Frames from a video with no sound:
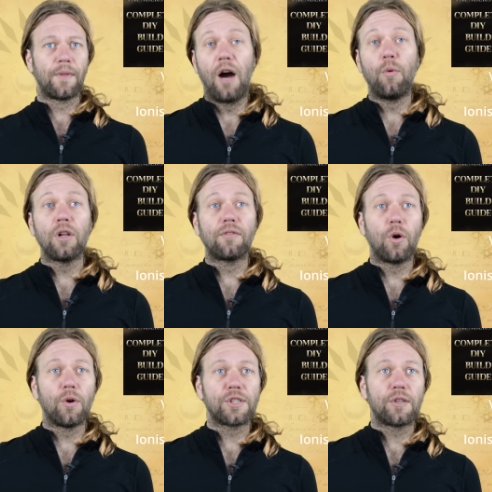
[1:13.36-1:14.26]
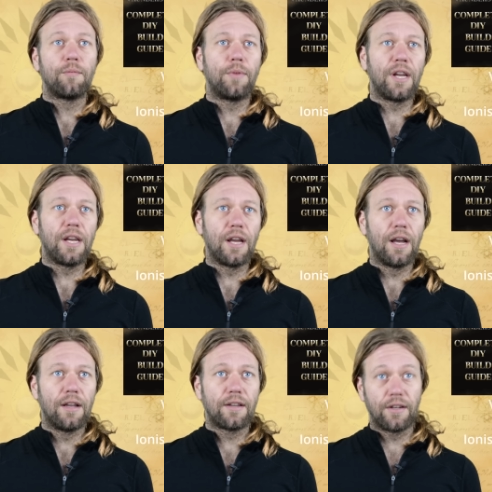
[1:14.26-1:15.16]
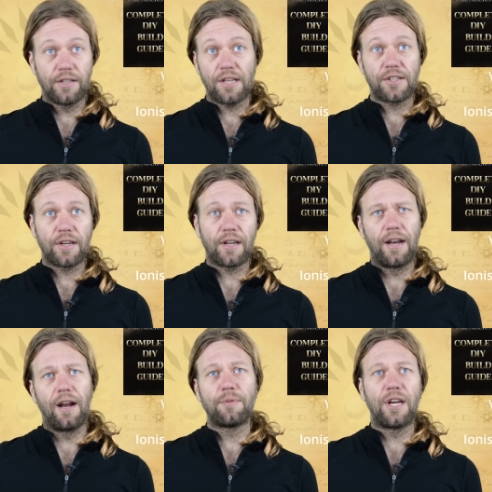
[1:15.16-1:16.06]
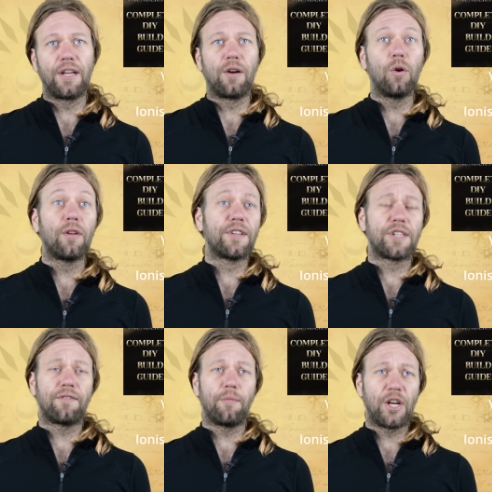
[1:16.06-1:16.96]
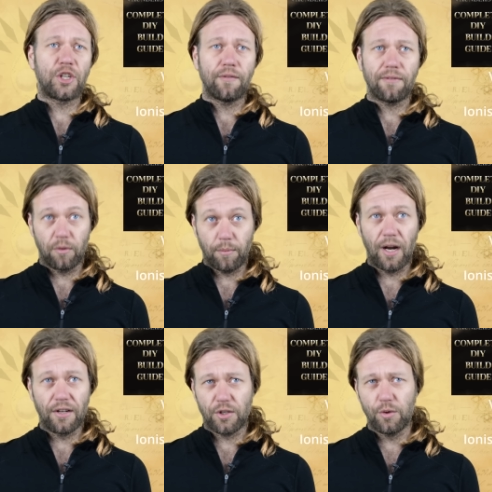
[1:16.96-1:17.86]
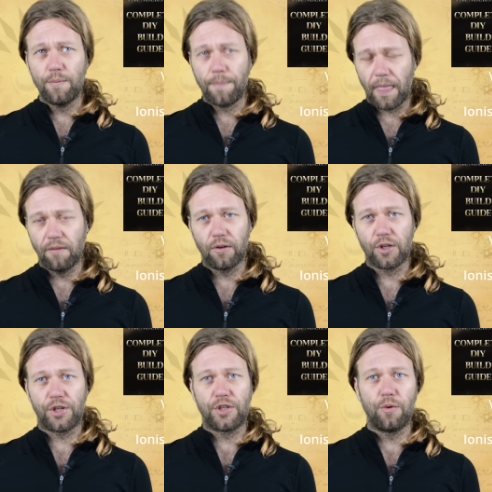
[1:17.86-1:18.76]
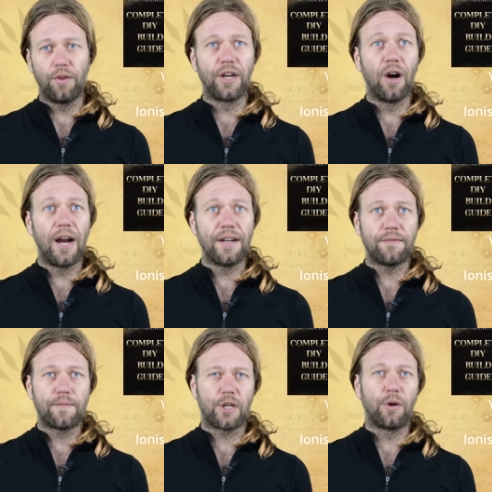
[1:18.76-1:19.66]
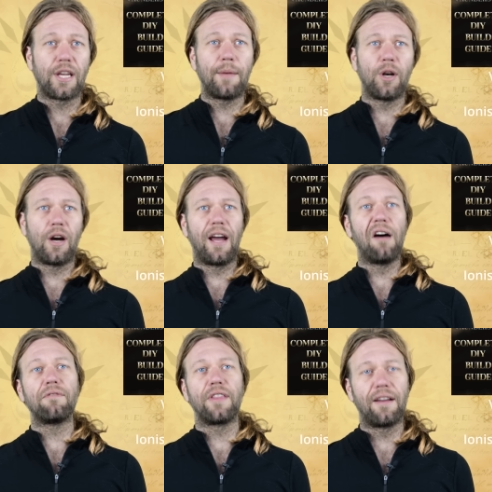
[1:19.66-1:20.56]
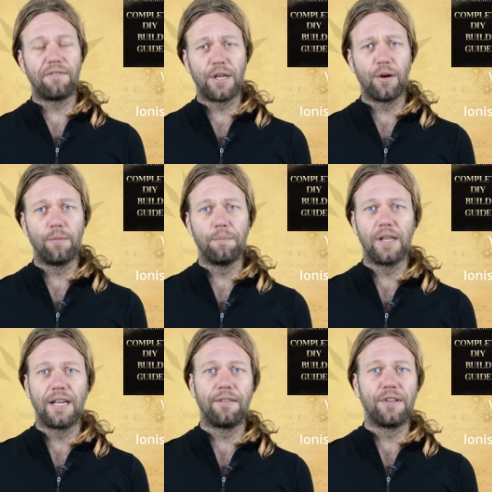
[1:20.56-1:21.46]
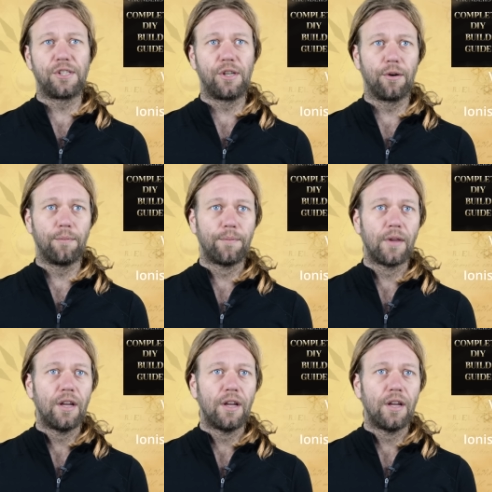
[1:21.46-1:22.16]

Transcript: I will, of course, be condensing and updating all of this information for part 2, version 2 of the guide, so keep an eye out for that video later this year.